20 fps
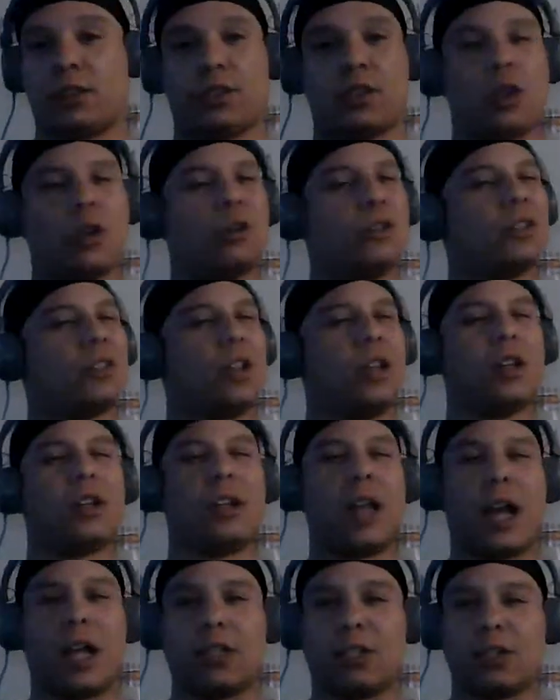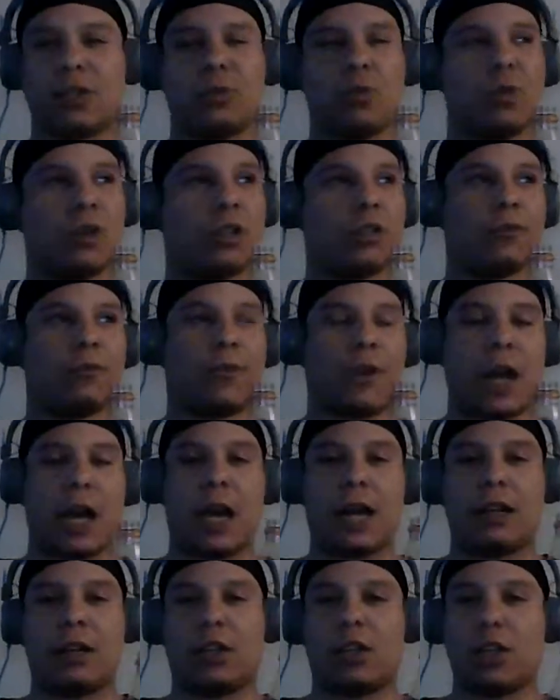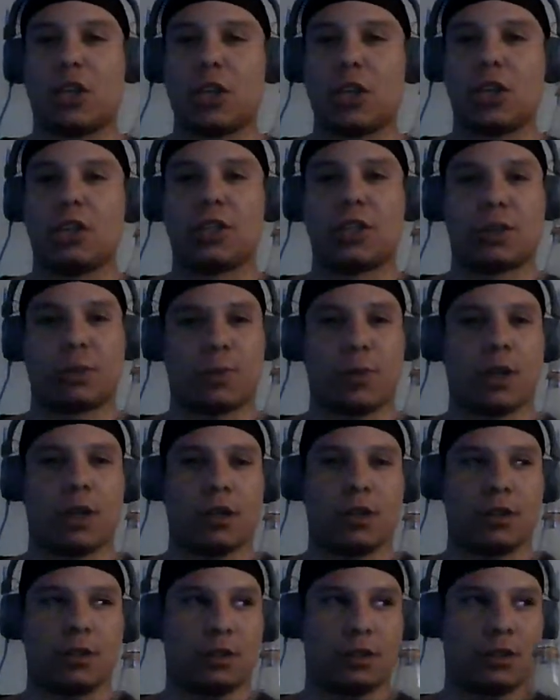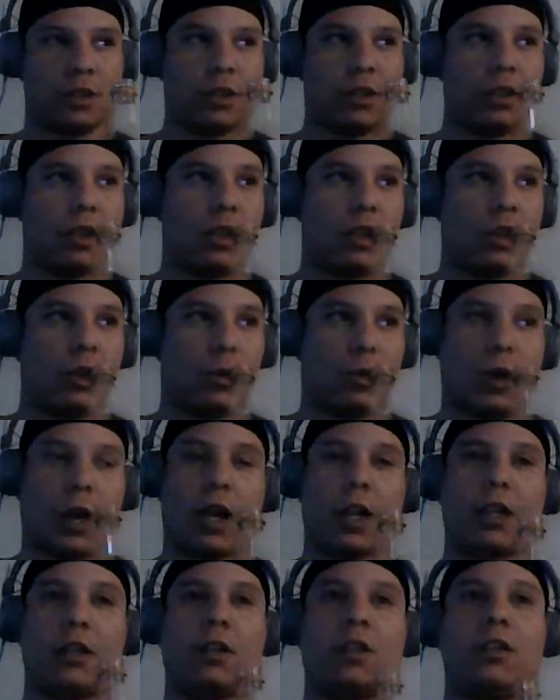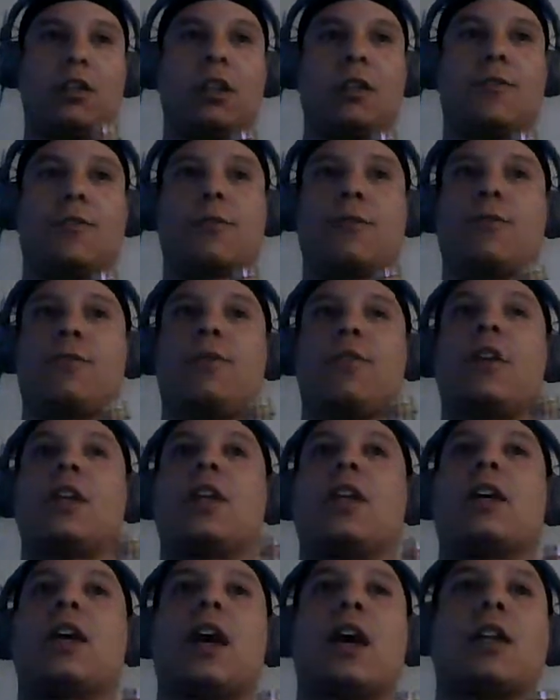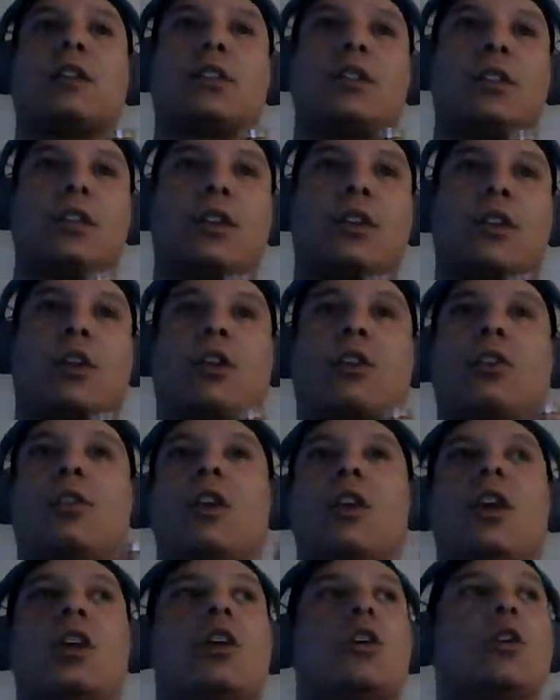So it's like I just want to find a good space where I can deliver funny content or